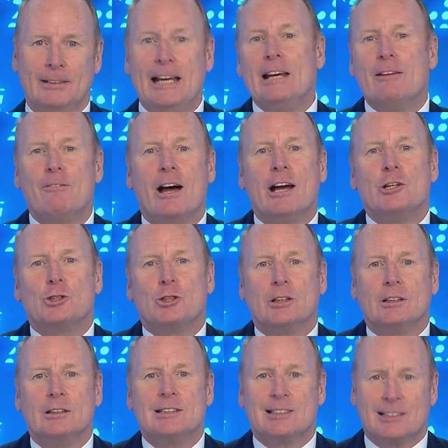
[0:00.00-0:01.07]

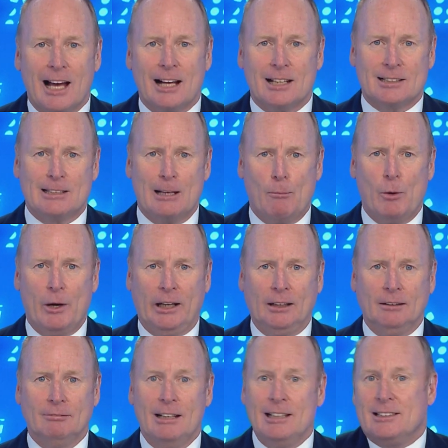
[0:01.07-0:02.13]
Innovation starts
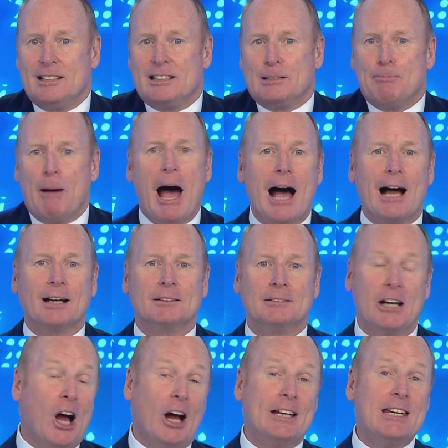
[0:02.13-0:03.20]
somewhere. It's a spark,
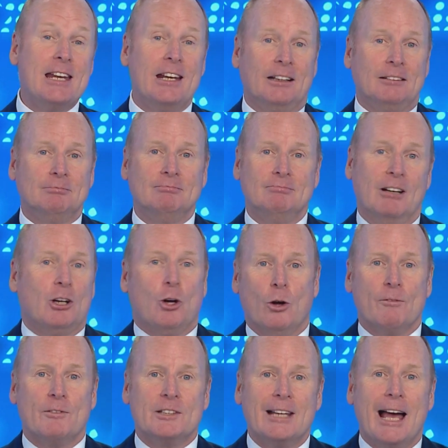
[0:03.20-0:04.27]
an idea, a
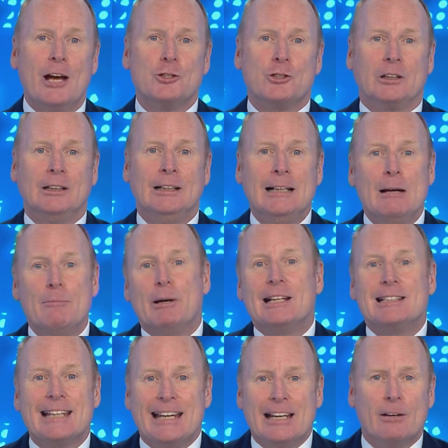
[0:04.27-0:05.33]
conversation, but
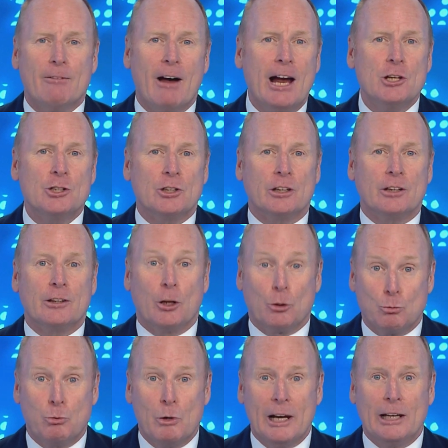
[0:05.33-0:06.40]
it's innovation that
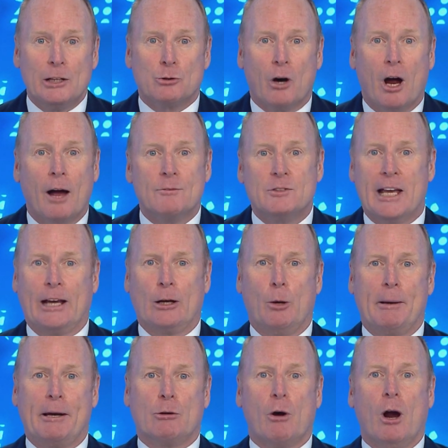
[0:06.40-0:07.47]
really drives
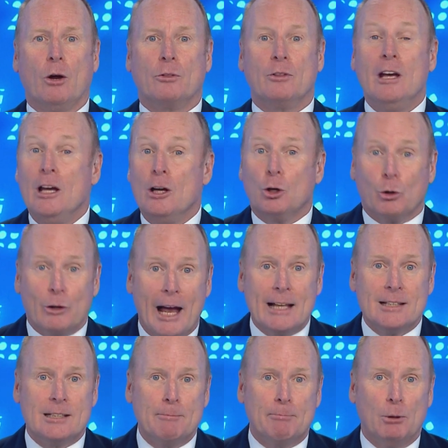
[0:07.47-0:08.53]
economic growth,
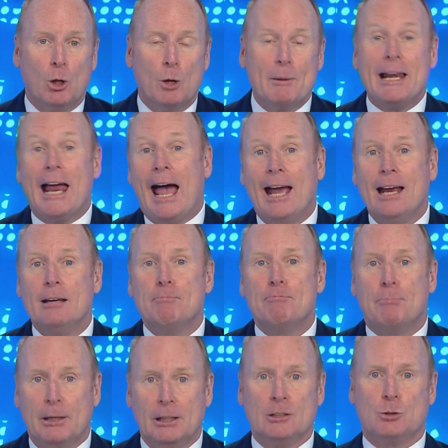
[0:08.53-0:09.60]
creates employment, and
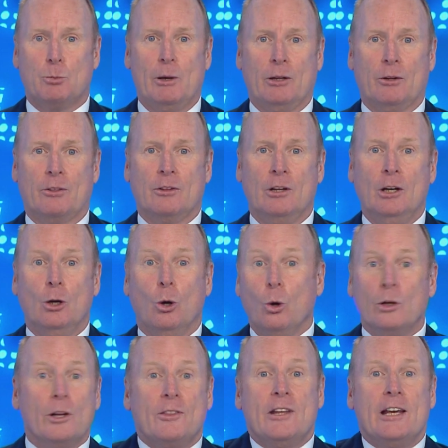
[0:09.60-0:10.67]
builds wealth. All
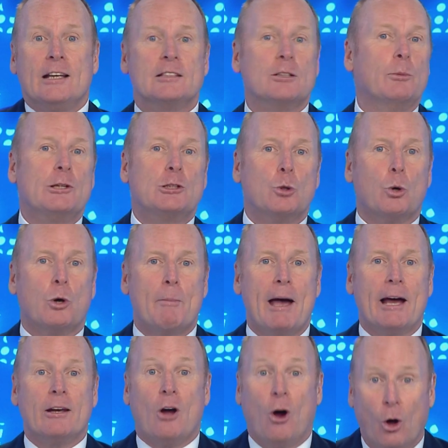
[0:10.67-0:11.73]
the things that we talk
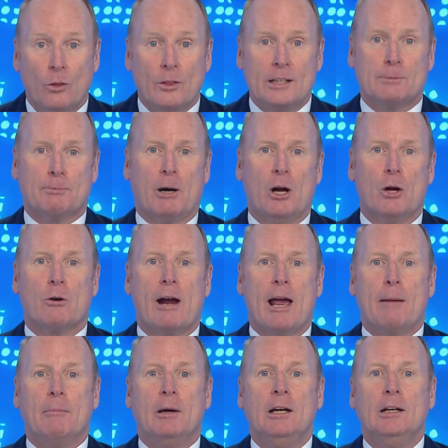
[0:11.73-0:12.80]
about on this
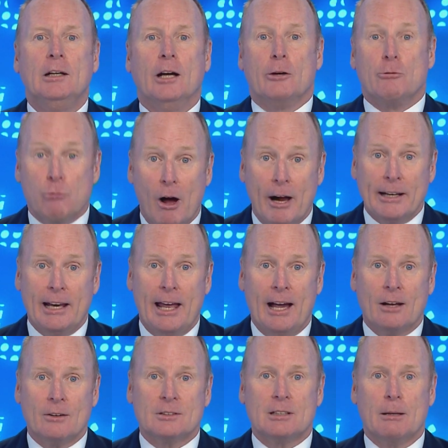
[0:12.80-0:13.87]
program. And right
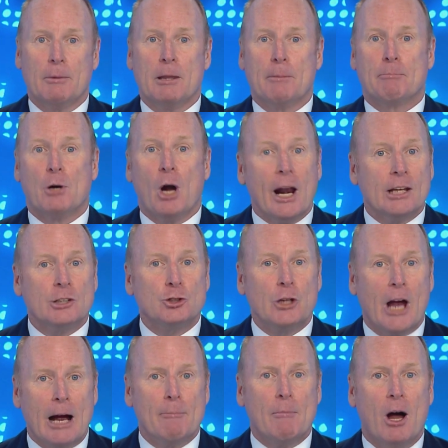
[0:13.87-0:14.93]
now, some of the brightest
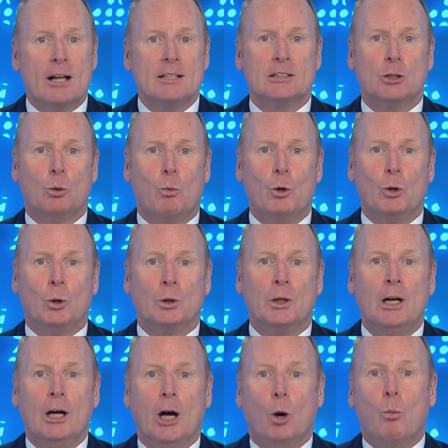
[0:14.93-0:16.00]
young minds in the world
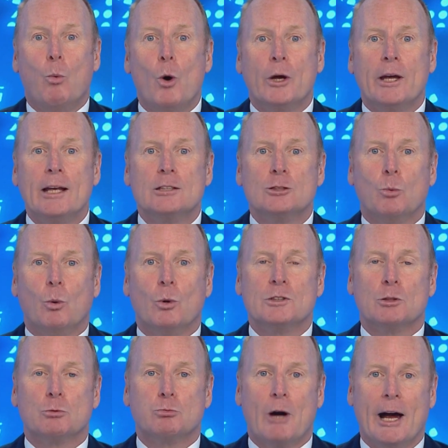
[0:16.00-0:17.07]
are working towards
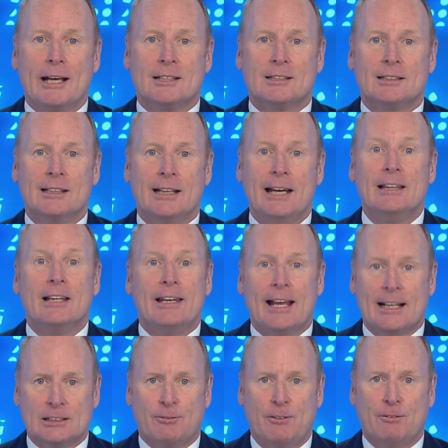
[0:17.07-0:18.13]
a race in the
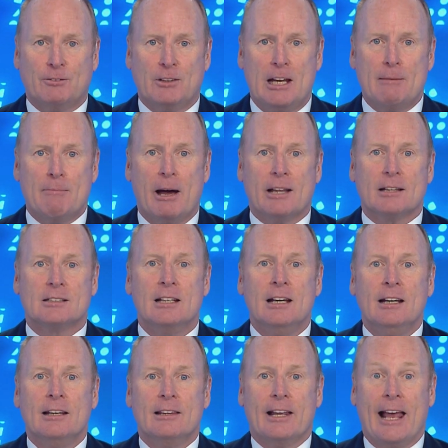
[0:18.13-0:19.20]
next 15 months
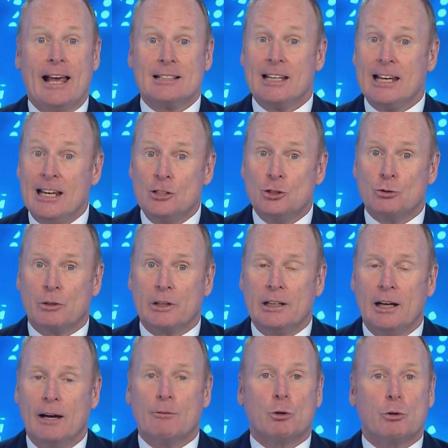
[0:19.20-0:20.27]
that has a history
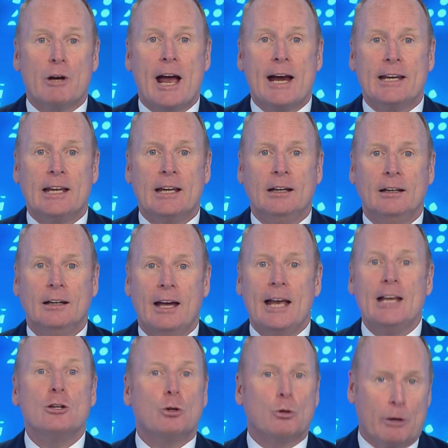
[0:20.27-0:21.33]
of creating
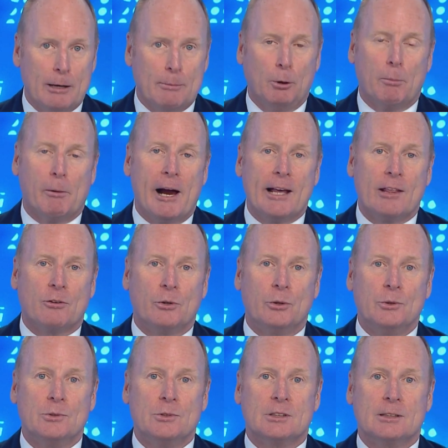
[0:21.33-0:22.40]
incredible
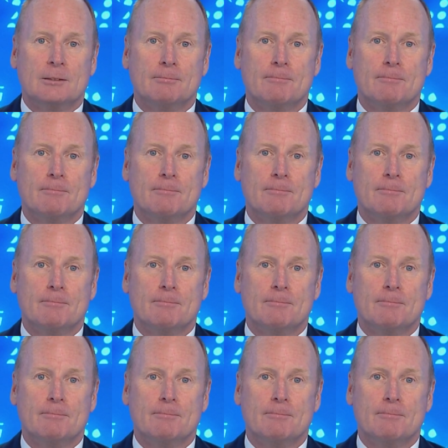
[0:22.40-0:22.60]
breakthroughs.